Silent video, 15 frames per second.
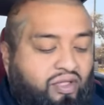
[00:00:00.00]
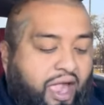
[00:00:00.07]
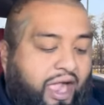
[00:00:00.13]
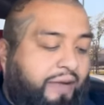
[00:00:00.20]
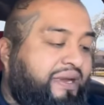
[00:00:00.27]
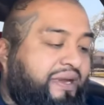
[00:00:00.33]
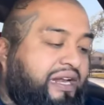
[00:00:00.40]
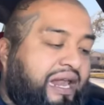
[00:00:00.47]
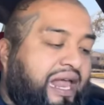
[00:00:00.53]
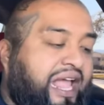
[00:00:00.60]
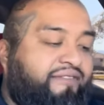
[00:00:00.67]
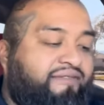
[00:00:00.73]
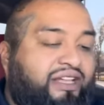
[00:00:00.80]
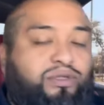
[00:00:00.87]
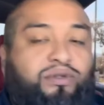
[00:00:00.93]
I've been in
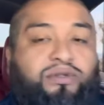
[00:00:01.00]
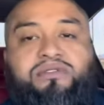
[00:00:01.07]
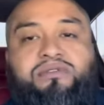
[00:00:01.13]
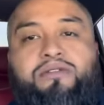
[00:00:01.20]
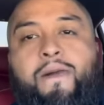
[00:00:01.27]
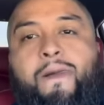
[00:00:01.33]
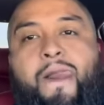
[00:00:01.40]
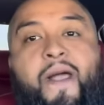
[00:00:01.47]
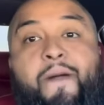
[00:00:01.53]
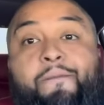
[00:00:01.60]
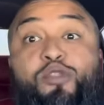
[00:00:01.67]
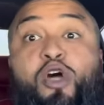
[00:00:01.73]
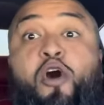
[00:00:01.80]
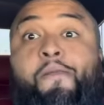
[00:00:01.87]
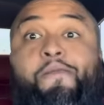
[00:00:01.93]
life, vato.
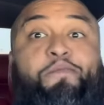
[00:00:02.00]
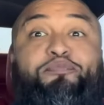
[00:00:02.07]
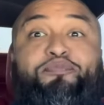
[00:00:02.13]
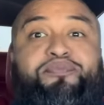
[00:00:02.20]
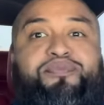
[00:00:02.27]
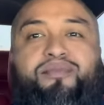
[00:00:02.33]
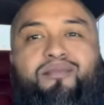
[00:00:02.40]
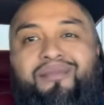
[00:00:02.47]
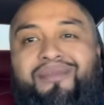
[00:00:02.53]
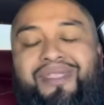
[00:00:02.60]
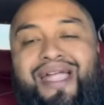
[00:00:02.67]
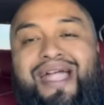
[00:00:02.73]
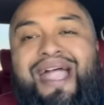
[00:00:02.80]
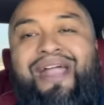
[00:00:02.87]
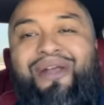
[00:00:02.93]
No.
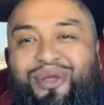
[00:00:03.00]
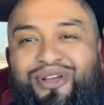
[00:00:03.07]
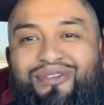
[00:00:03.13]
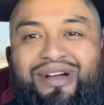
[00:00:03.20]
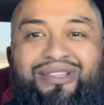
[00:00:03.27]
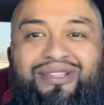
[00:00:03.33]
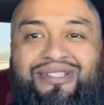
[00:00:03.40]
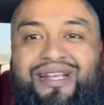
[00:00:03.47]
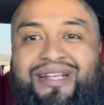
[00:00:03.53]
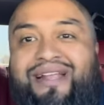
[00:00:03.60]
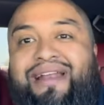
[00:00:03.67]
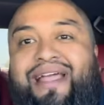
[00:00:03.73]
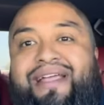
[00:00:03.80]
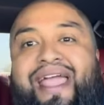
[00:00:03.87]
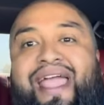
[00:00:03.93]
I know you're about to be
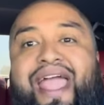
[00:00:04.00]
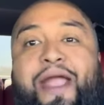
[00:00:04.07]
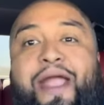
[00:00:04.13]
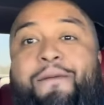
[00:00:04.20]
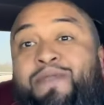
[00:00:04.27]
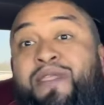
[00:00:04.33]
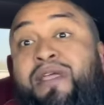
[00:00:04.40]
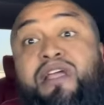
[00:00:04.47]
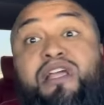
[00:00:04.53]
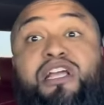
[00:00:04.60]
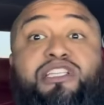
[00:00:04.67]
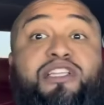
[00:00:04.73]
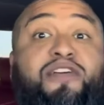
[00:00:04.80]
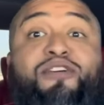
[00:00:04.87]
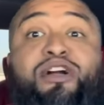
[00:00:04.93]
like, hey,
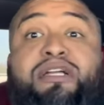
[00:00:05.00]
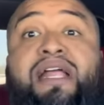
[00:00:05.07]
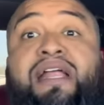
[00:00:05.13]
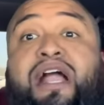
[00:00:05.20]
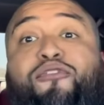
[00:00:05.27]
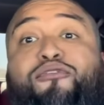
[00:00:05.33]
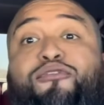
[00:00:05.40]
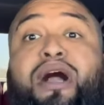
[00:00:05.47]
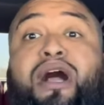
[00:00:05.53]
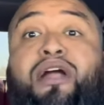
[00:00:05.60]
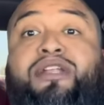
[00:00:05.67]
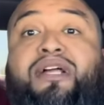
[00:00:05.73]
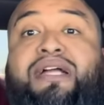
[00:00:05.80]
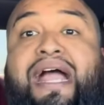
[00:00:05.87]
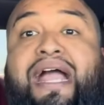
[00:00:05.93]
he's a fucking helpful
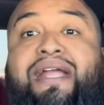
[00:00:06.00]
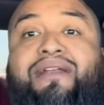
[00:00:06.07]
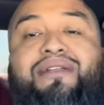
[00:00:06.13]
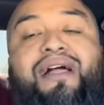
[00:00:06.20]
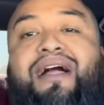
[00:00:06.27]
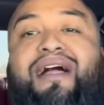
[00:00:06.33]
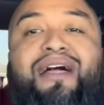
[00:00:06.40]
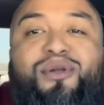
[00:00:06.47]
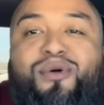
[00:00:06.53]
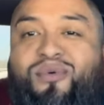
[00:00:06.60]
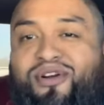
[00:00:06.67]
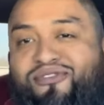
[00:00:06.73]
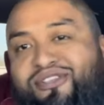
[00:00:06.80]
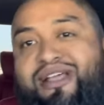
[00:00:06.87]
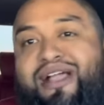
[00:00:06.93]
Honda guy. Nah, I don't
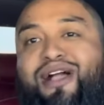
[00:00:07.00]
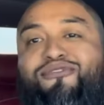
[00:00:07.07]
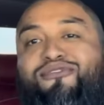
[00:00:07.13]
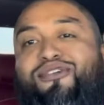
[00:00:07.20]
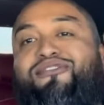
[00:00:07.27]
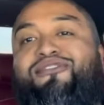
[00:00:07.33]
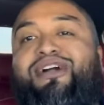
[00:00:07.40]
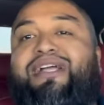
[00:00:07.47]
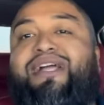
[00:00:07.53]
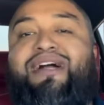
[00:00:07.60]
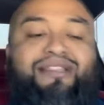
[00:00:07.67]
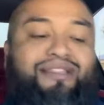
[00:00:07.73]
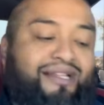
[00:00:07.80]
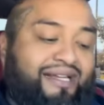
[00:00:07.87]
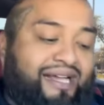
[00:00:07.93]
work for the helpful fucking
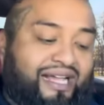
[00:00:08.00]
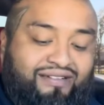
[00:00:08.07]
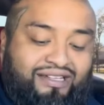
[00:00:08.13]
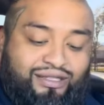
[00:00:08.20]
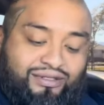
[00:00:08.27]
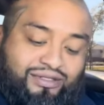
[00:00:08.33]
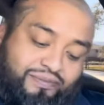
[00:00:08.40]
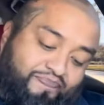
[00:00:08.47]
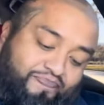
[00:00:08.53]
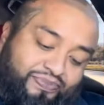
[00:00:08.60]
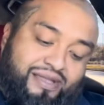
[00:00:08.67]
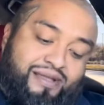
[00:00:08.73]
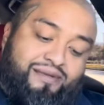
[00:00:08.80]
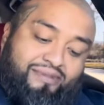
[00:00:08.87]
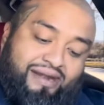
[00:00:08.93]
Honda guy, vato.
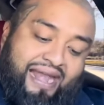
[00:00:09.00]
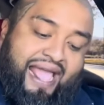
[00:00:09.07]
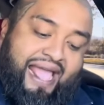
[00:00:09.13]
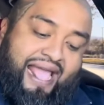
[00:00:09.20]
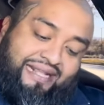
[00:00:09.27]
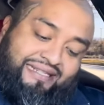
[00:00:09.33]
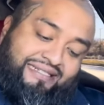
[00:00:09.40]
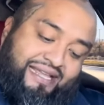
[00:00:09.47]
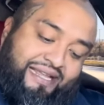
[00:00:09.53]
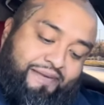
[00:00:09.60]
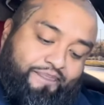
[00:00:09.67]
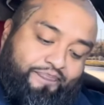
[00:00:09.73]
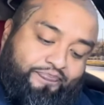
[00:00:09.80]
Relax, eh?